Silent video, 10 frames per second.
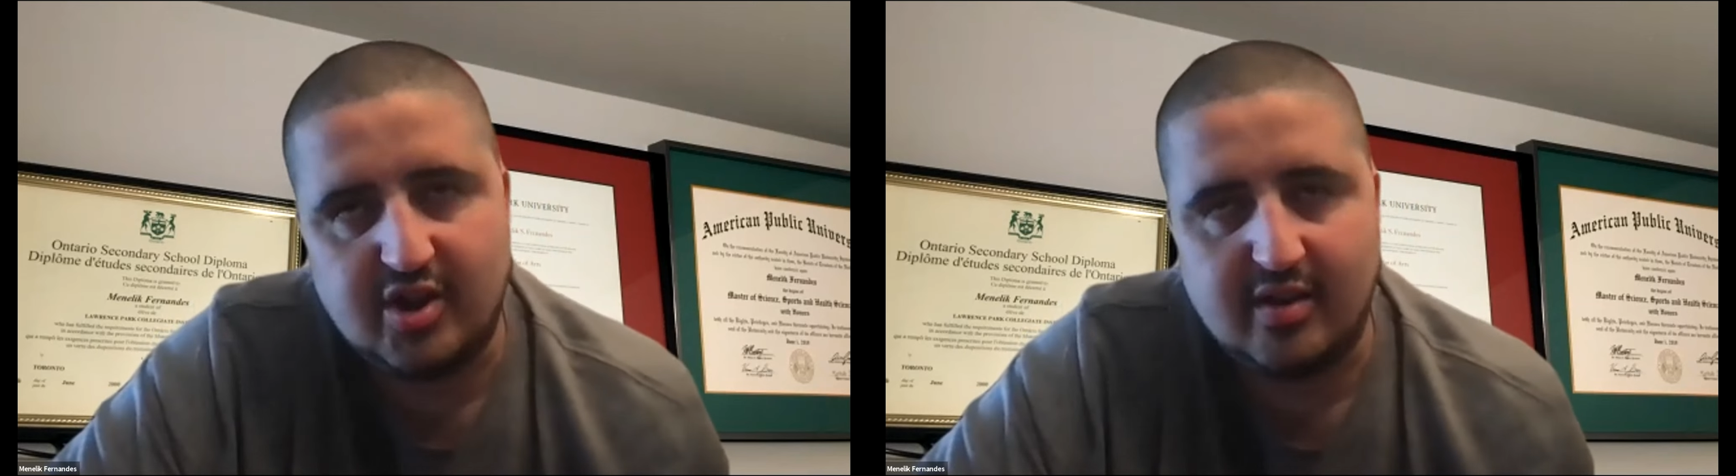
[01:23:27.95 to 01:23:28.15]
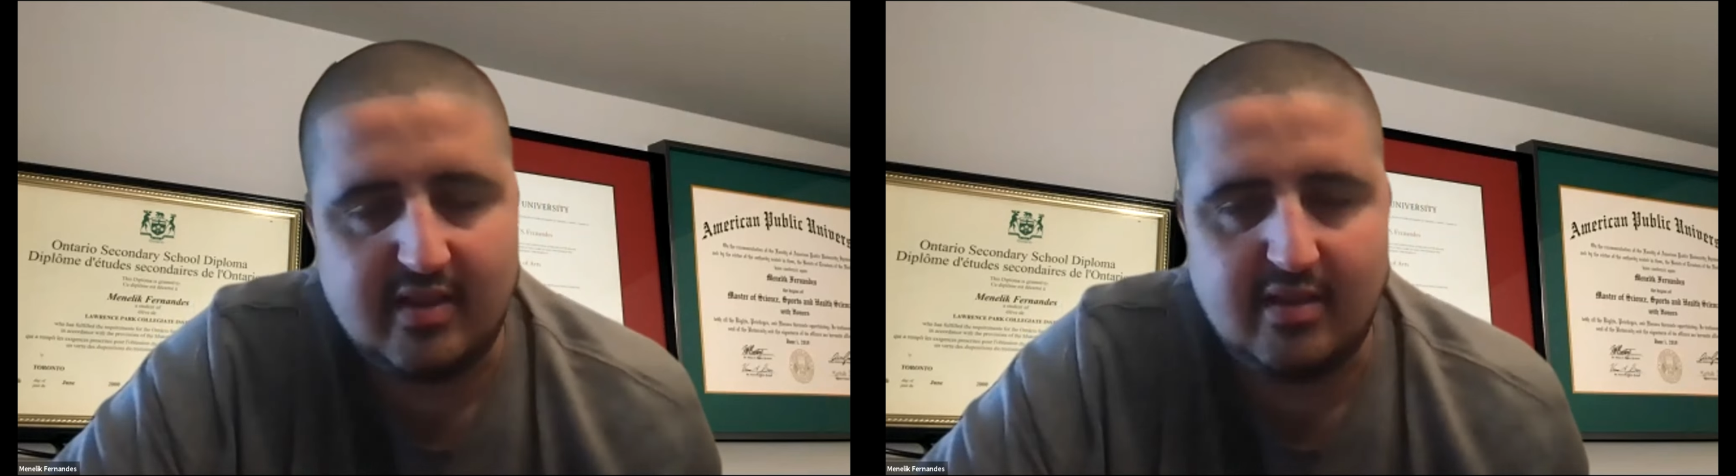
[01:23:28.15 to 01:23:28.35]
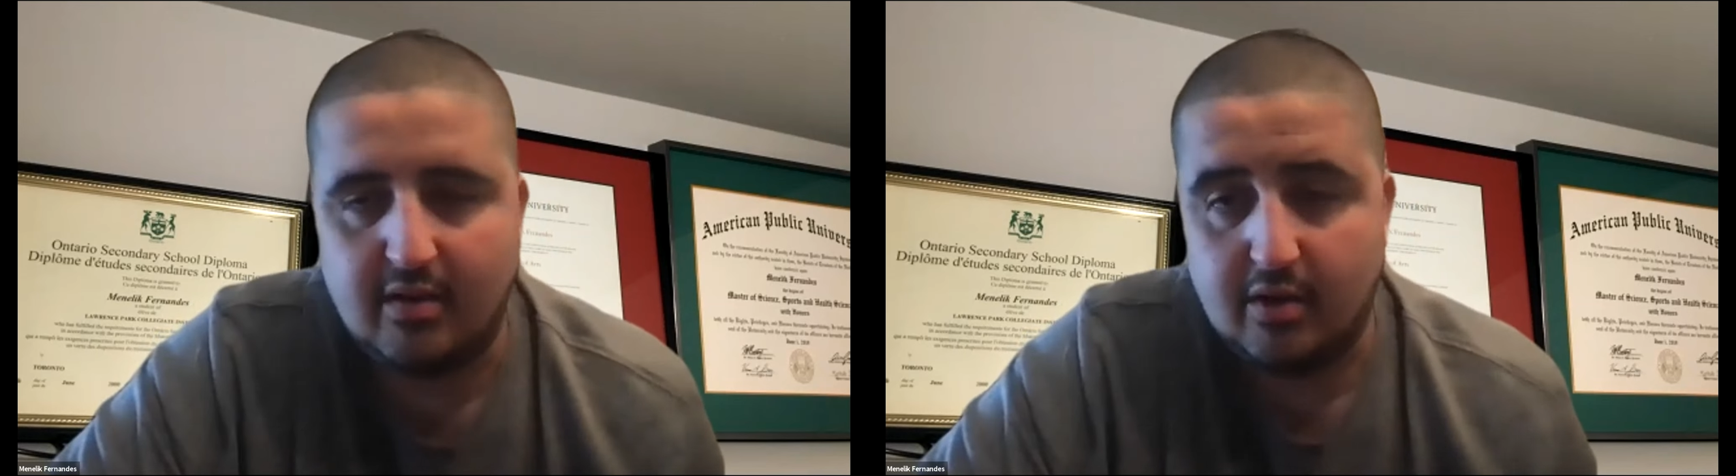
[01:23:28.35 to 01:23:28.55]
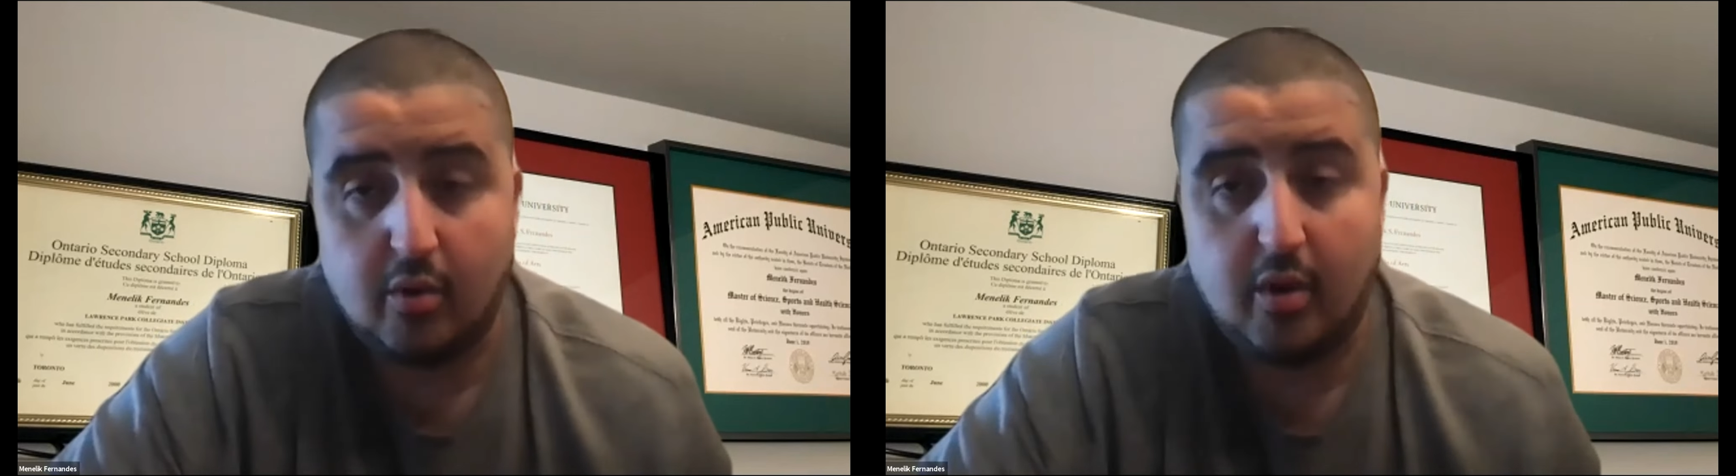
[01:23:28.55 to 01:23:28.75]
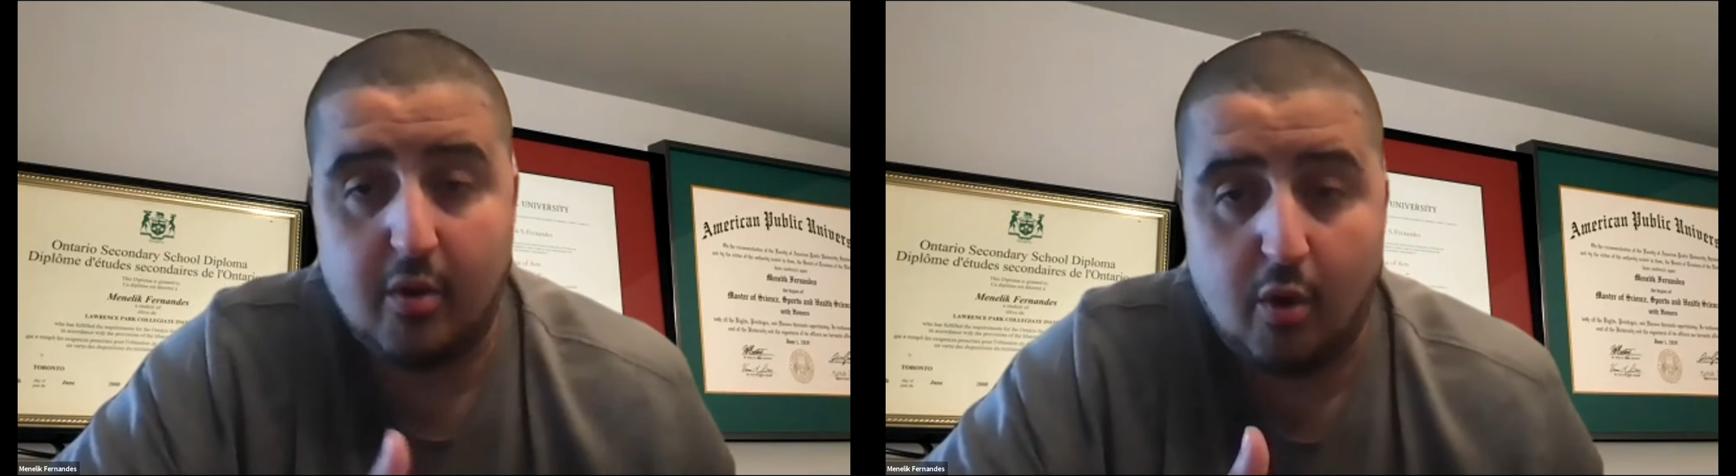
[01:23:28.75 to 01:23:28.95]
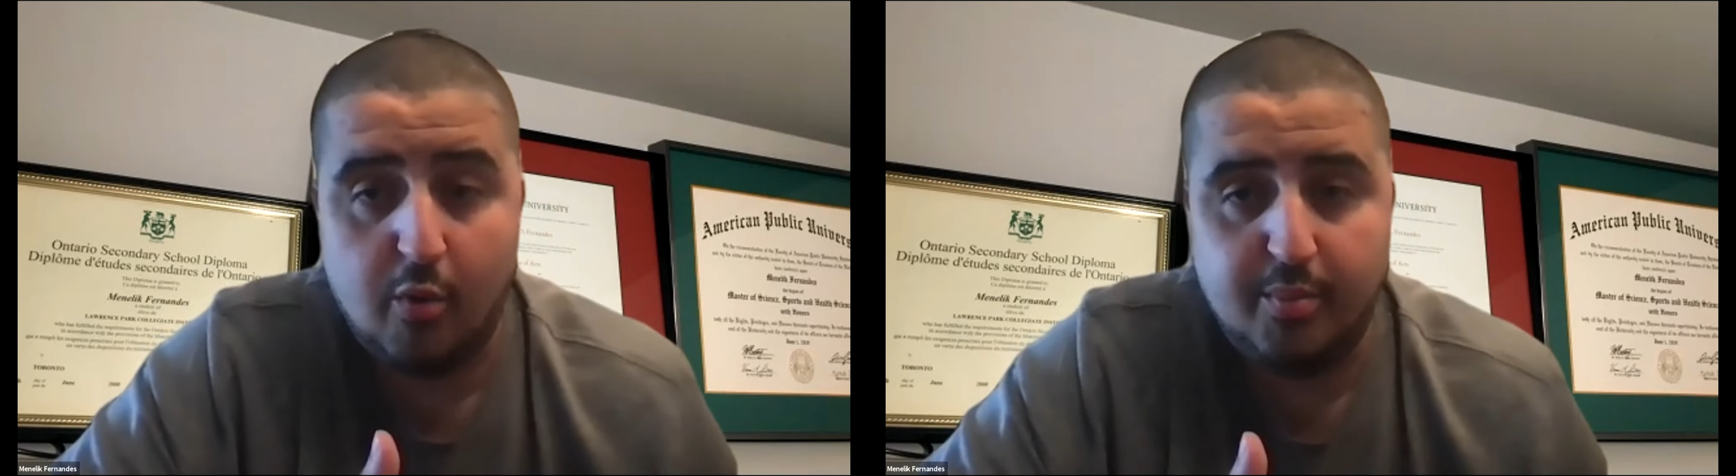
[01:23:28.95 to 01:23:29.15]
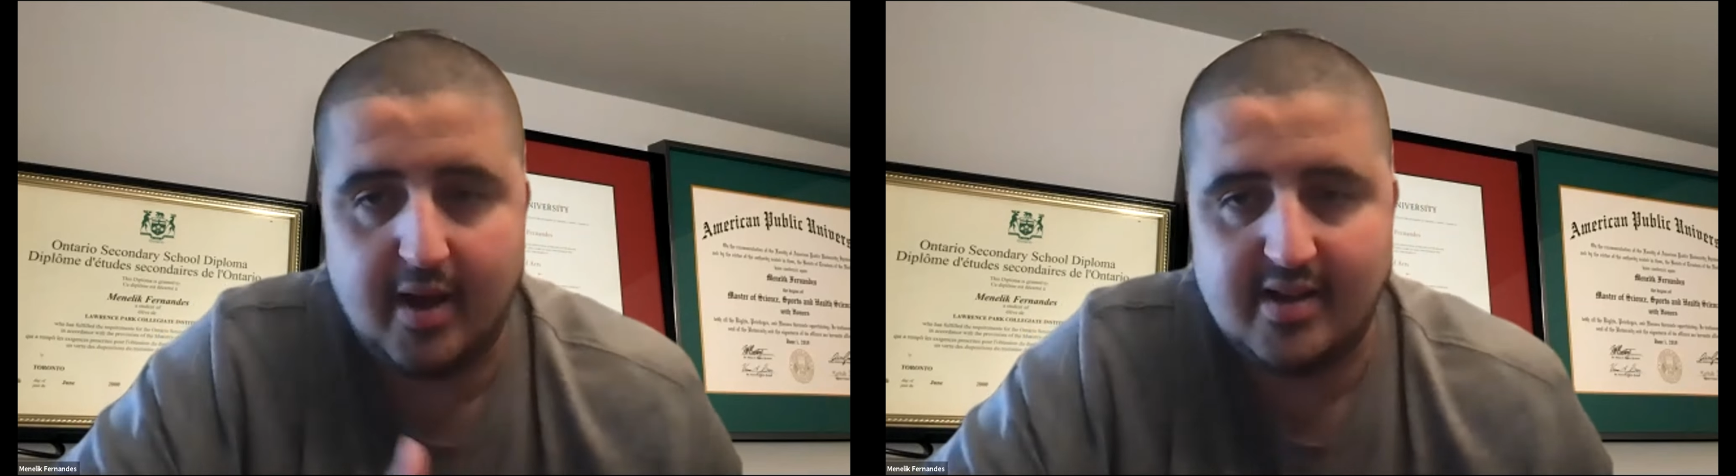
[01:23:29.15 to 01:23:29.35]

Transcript: And I hope,